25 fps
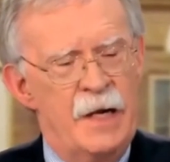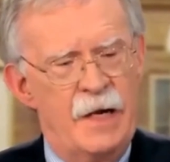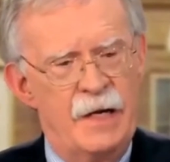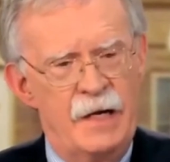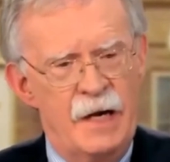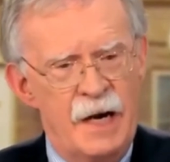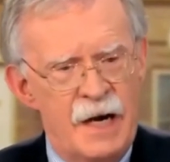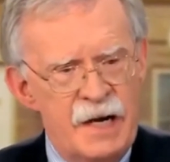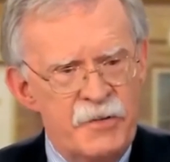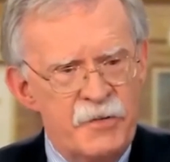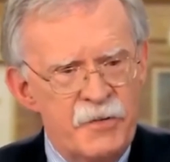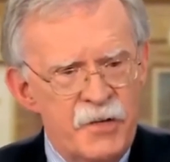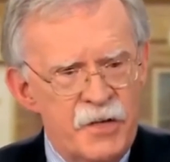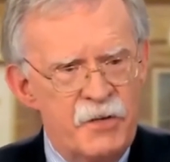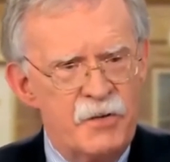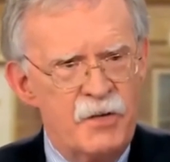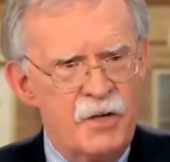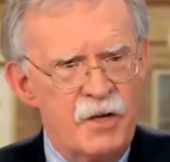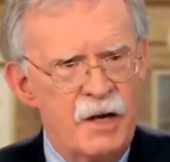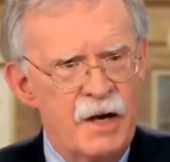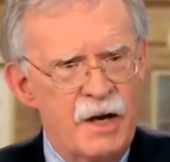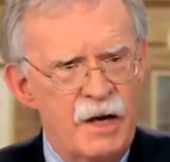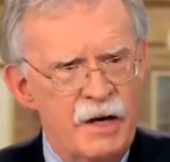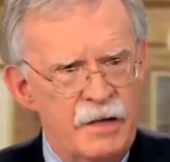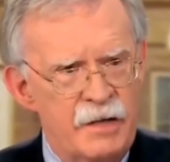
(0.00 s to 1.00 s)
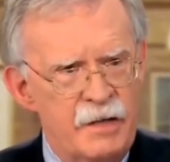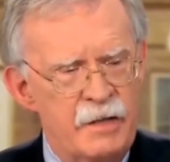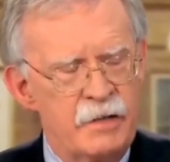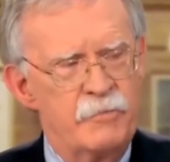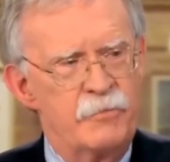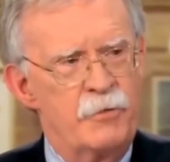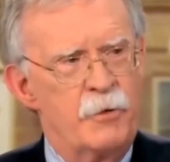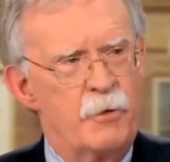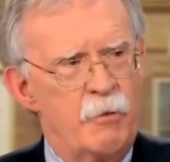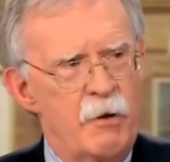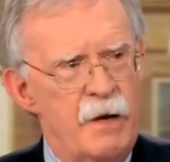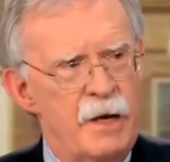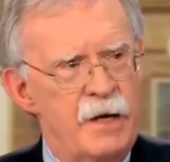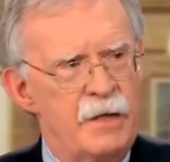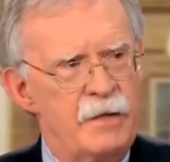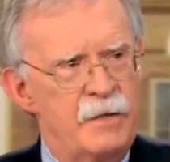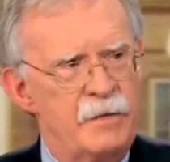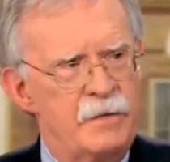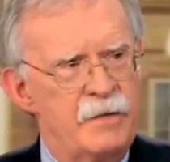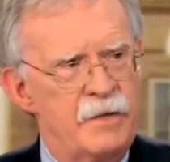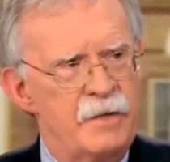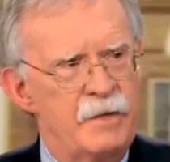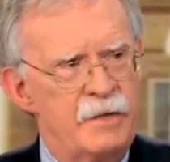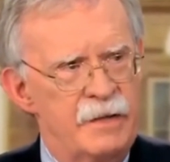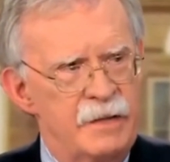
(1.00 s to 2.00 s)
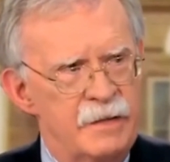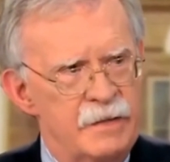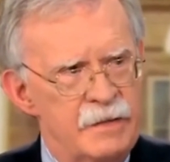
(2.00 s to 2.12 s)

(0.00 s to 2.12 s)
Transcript: And I think you got to give credit to the